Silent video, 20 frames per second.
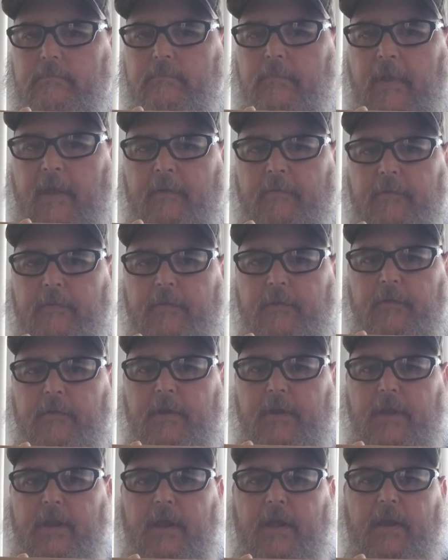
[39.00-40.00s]

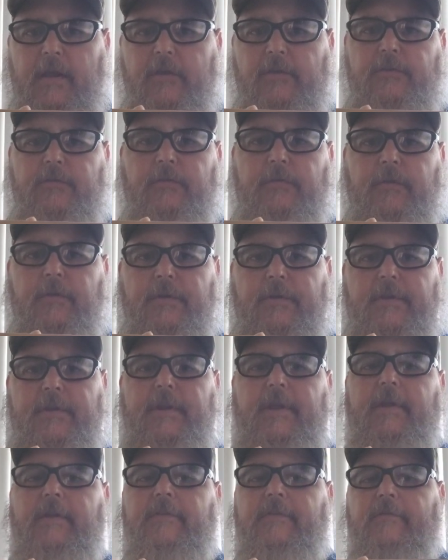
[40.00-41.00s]
30 days, so on the
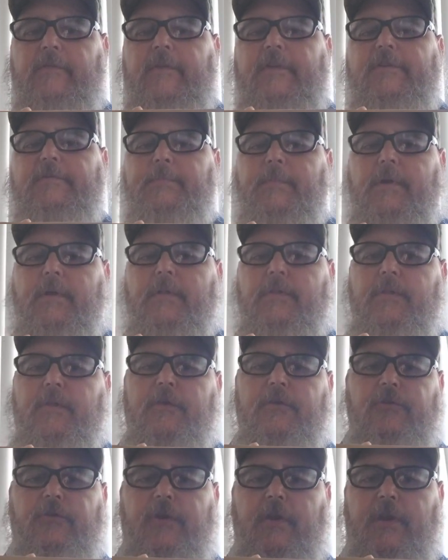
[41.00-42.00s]
10th of each month
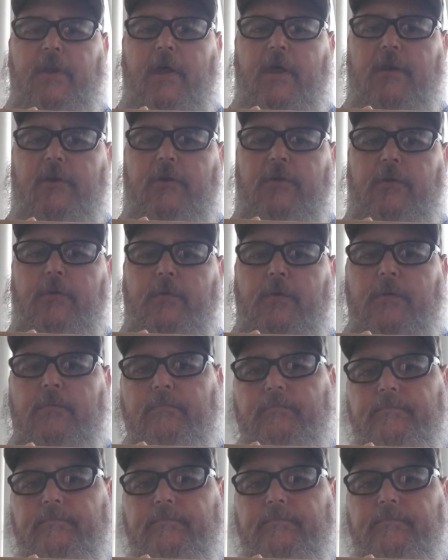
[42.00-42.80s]
they'll send out a new one.